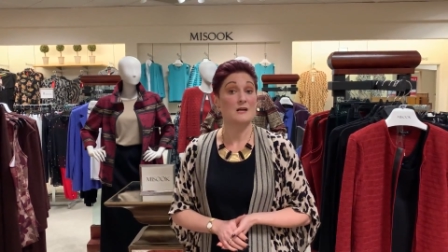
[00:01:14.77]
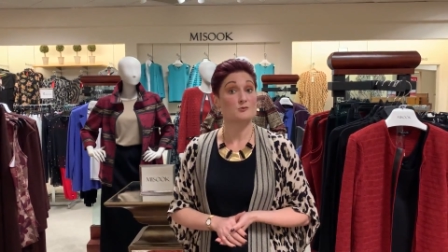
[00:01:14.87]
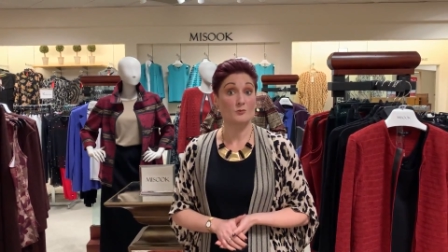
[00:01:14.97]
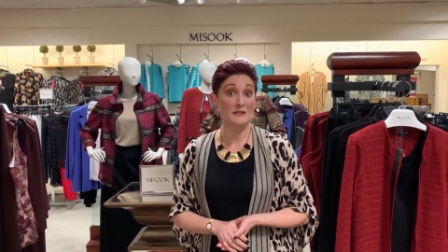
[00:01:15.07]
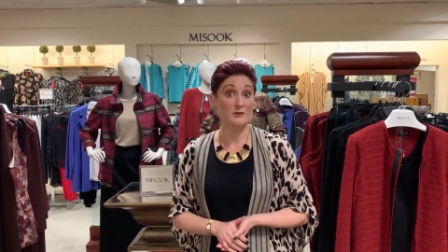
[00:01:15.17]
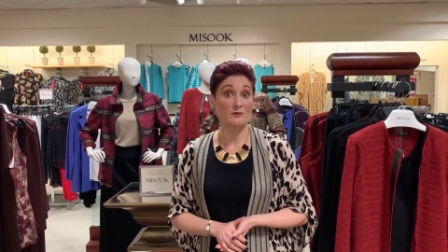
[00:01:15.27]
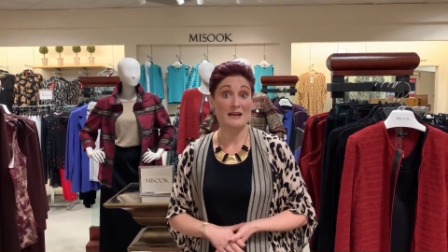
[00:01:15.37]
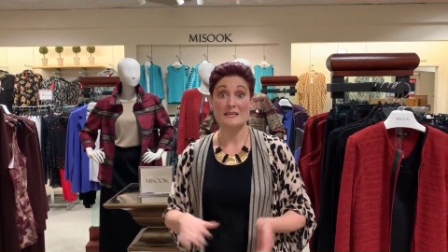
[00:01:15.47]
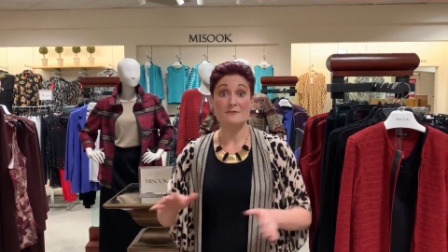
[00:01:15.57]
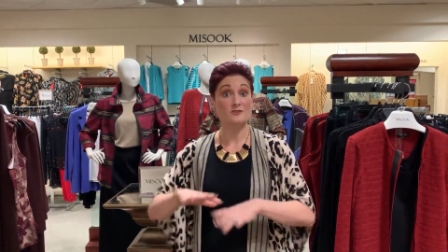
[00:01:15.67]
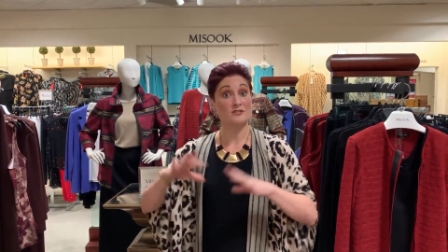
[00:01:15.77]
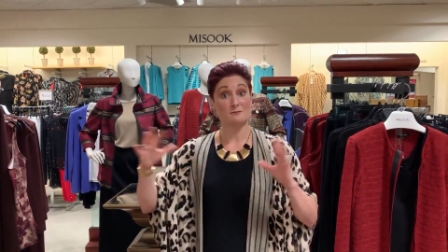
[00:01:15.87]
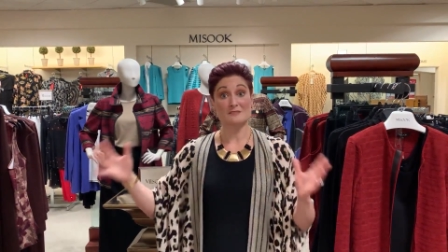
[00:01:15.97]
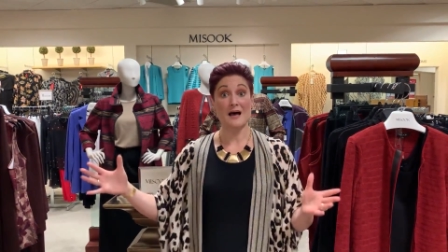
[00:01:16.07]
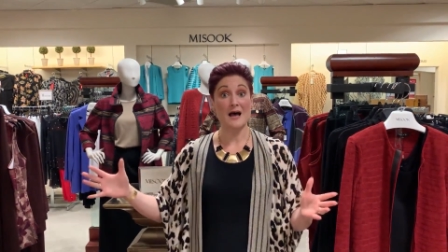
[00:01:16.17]
It's really great, gives you
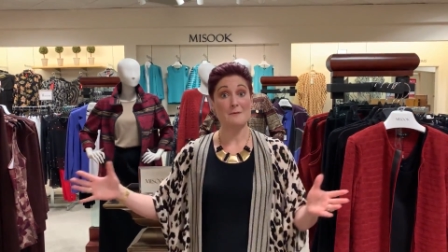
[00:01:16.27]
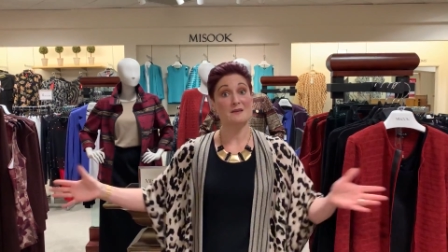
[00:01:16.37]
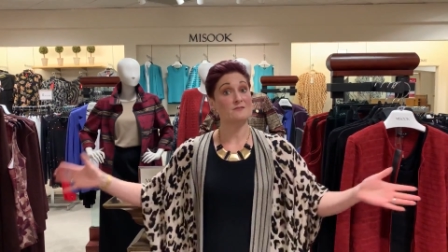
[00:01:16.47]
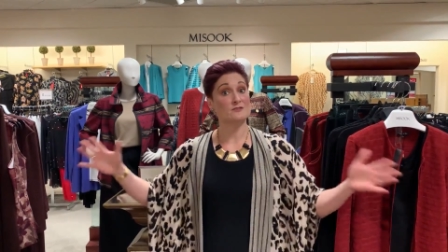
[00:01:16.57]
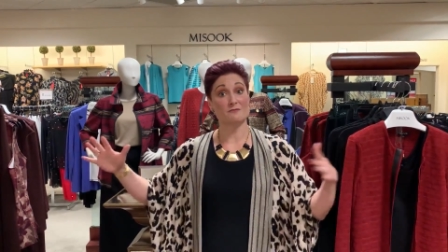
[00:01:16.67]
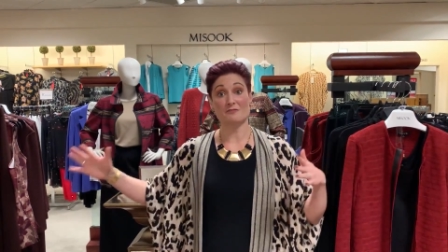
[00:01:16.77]
some time, gives you some